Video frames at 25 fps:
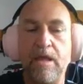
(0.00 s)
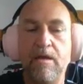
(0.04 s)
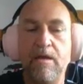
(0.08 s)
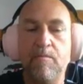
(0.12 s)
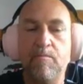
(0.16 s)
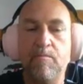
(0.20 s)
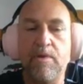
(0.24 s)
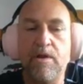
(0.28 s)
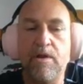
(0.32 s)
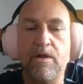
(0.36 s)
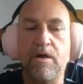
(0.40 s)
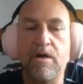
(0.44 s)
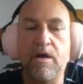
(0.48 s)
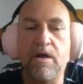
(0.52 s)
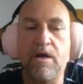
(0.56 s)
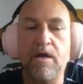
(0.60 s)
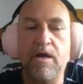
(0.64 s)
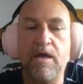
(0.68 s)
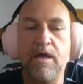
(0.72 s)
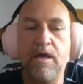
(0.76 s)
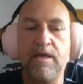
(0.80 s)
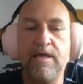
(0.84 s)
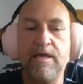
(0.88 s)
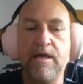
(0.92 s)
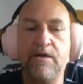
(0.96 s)
But I
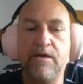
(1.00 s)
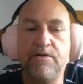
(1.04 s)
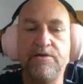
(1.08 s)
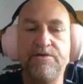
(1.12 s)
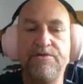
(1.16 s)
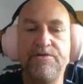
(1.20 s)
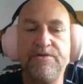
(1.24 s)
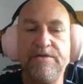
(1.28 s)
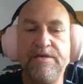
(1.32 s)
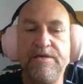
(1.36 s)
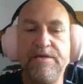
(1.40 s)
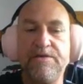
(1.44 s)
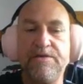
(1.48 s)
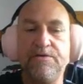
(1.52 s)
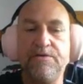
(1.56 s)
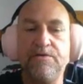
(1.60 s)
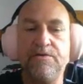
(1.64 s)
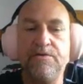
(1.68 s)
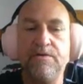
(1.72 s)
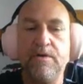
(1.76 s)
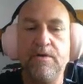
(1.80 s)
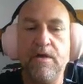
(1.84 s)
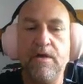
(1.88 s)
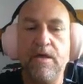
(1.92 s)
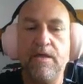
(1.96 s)
guarantee you
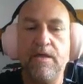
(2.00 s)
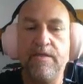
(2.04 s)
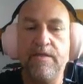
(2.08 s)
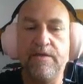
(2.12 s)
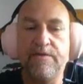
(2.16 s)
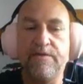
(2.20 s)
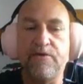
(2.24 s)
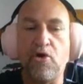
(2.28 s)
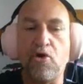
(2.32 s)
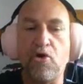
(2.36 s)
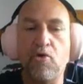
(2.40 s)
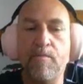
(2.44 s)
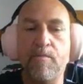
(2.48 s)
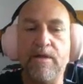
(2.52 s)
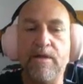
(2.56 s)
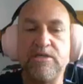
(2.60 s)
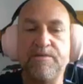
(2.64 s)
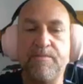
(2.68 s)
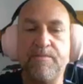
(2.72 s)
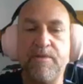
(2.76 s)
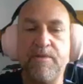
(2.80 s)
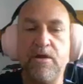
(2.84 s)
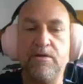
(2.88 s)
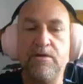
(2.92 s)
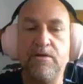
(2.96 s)
there's a whole bunch of
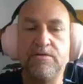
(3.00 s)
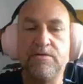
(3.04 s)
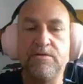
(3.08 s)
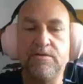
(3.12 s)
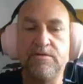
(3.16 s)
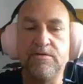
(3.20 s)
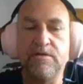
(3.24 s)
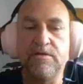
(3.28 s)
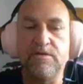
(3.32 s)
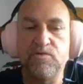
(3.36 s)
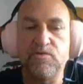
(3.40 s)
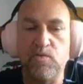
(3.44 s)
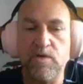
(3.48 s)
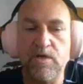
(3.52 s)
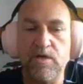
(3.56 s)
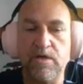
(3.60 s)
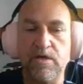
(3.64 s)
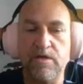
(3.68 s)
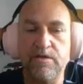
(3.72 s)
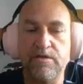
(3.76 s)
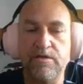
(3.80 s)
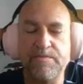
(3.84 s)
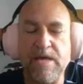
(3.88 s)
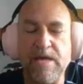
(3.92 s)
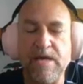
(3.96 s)
bonuses as well.
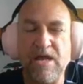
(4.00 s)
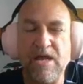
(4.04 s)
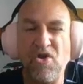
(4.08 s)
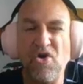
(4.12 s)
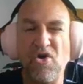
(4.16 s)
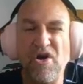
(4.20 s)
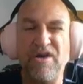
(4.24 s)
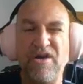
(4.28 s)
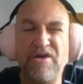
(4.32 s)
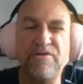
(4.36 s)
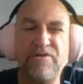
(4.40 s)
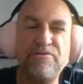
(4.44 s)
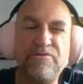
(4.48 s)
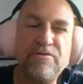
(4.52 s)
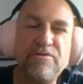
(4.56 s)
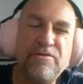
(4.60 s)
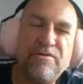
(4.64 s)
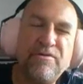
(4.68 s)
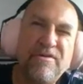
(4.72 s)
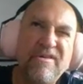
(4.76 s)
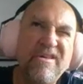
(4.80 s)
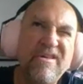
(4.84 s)
There's about $924